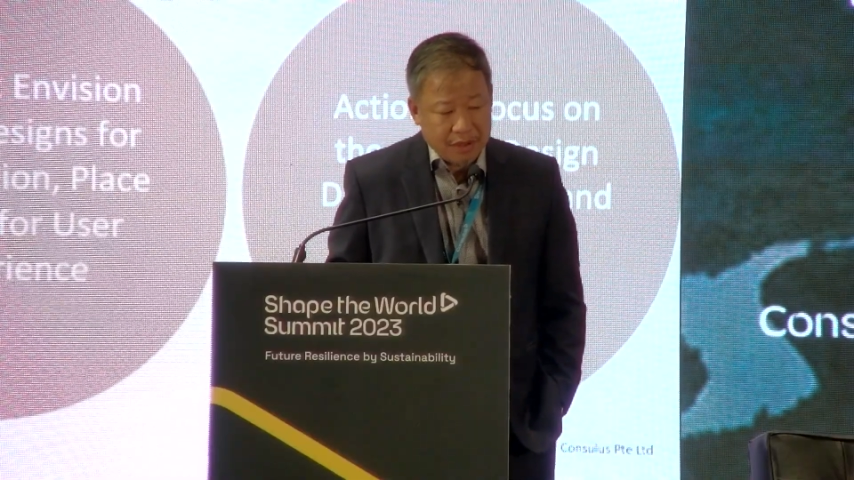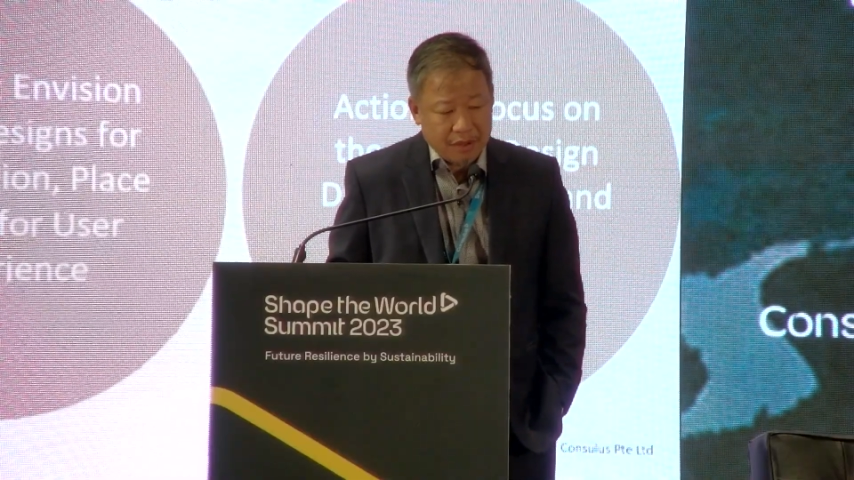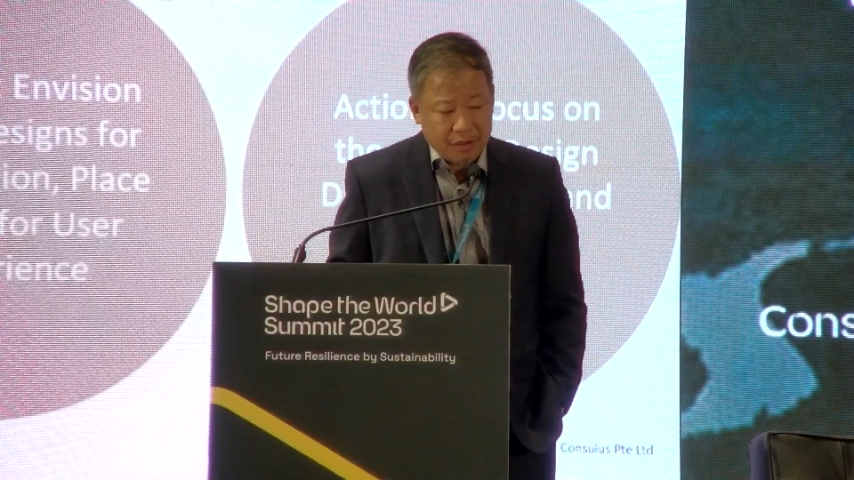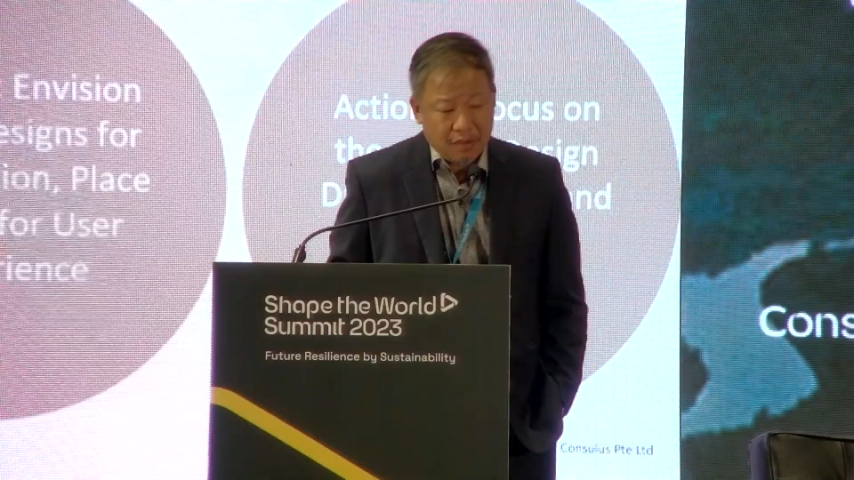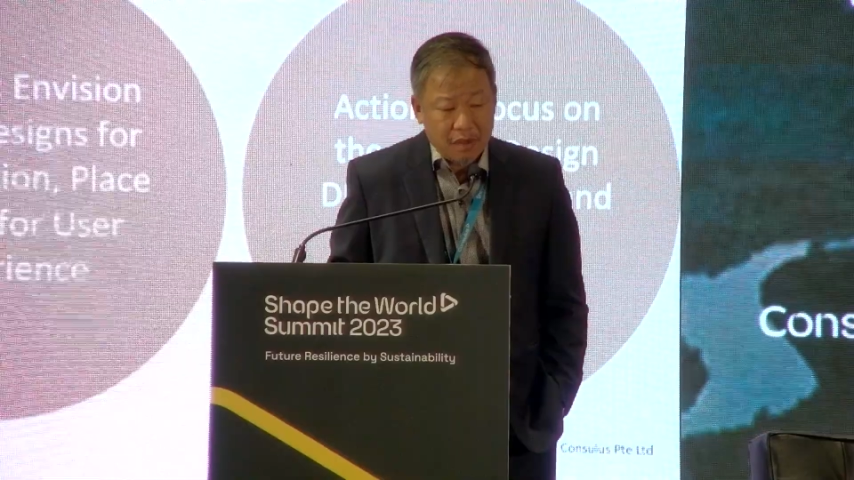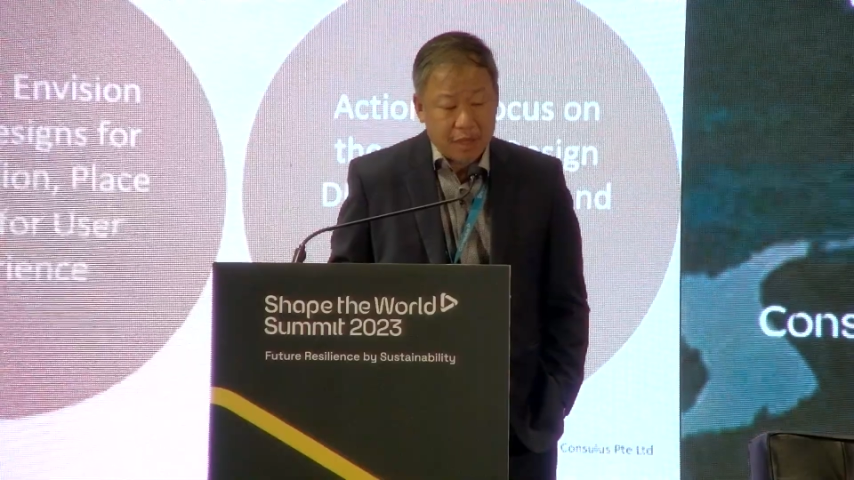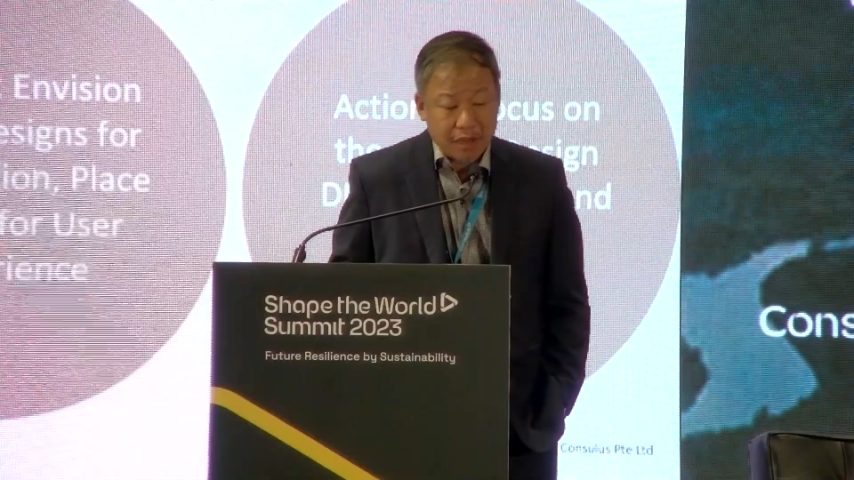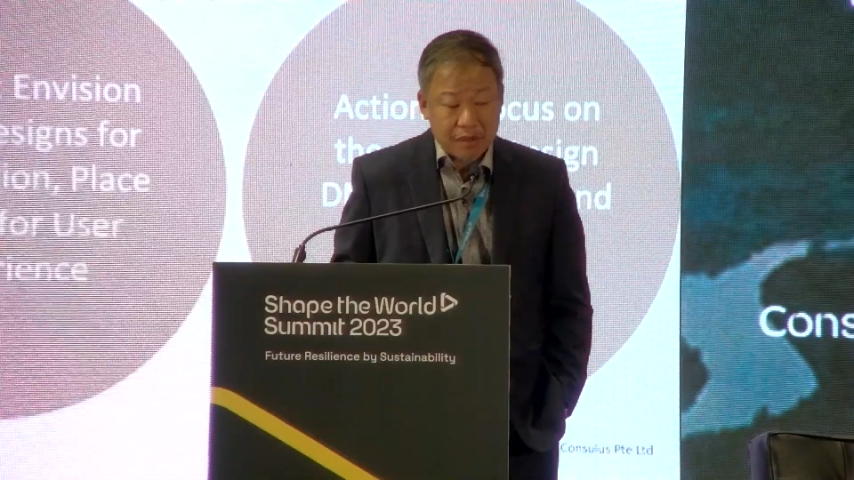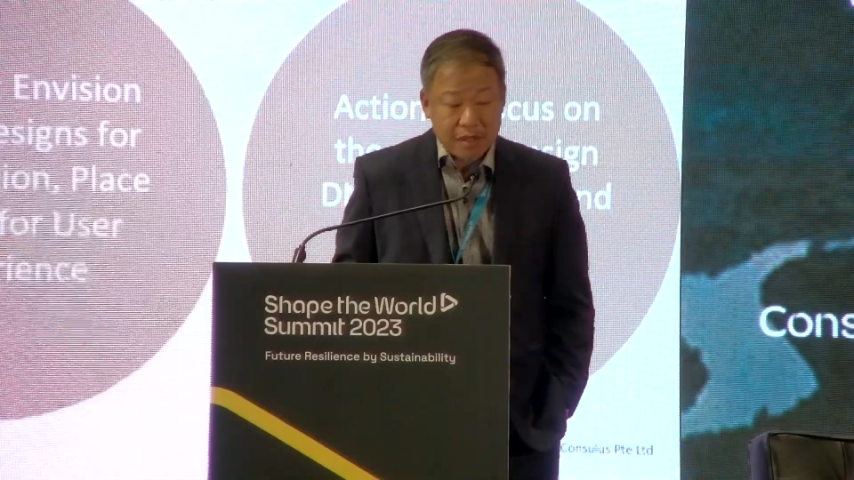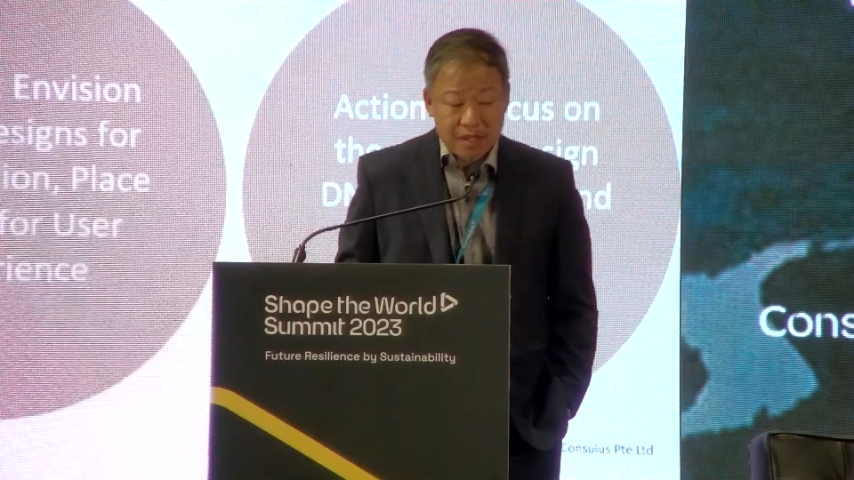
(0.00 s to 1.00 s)
What
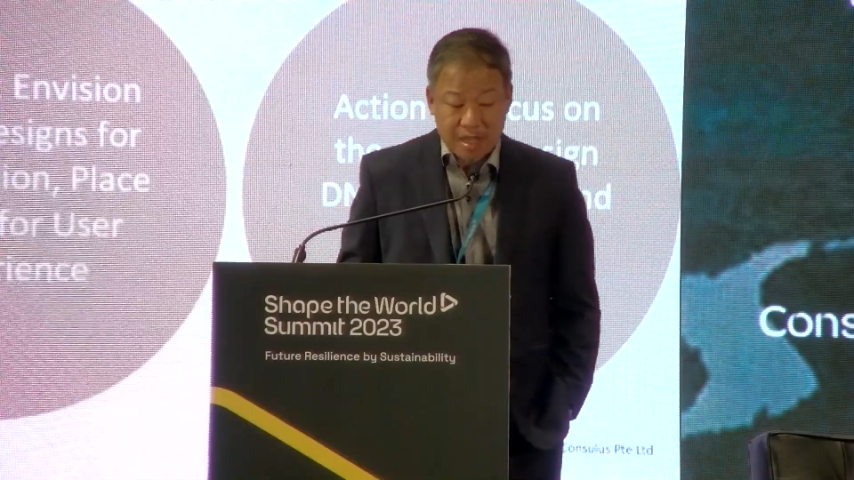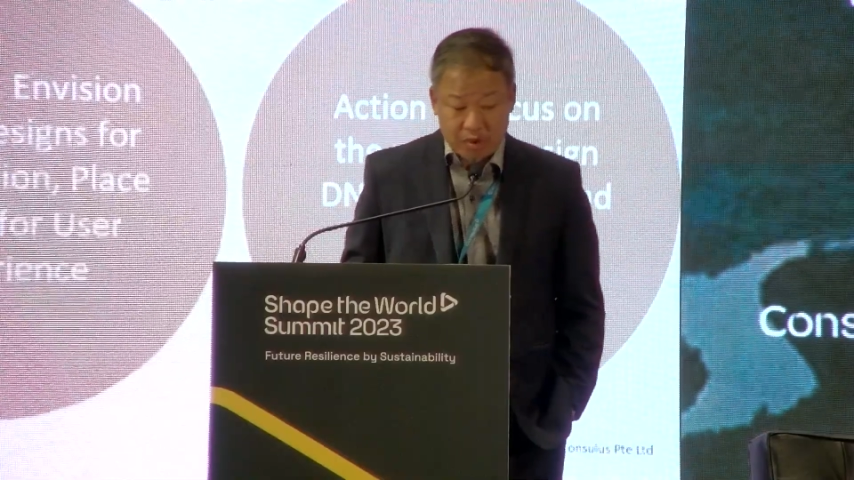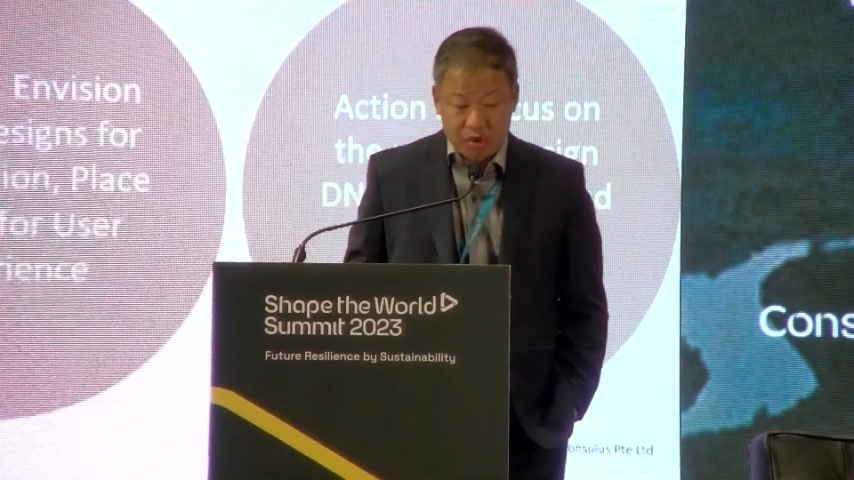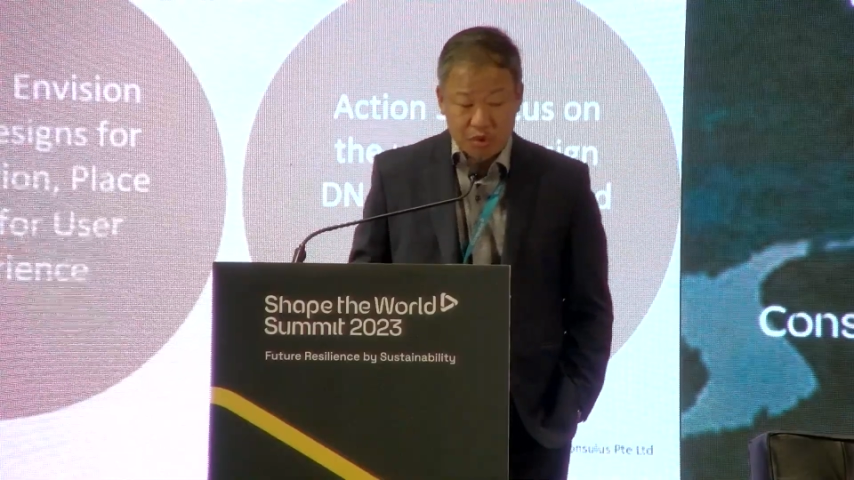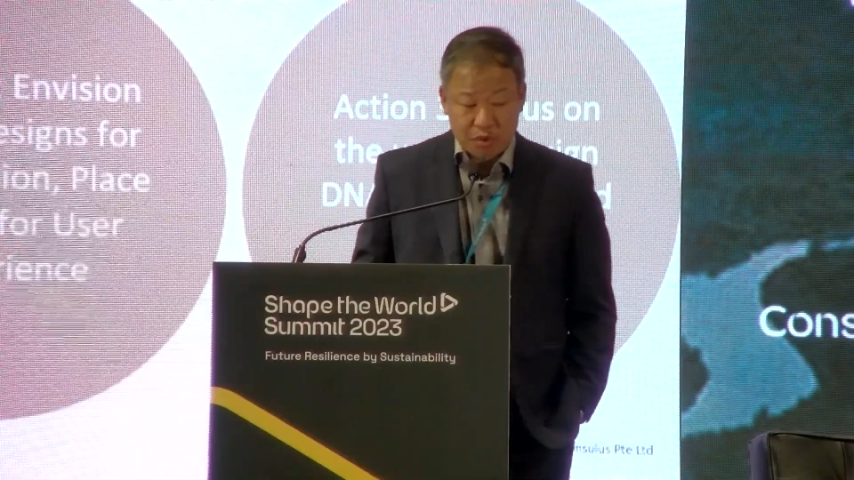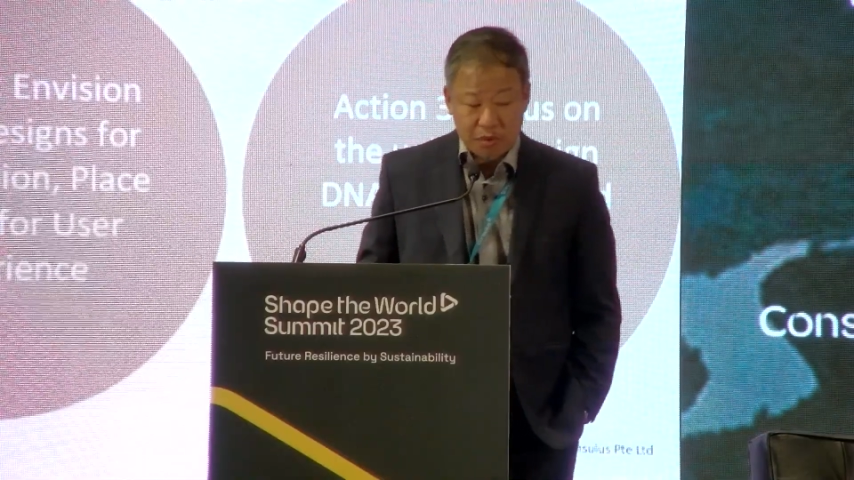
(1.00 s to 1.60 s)
about step 2?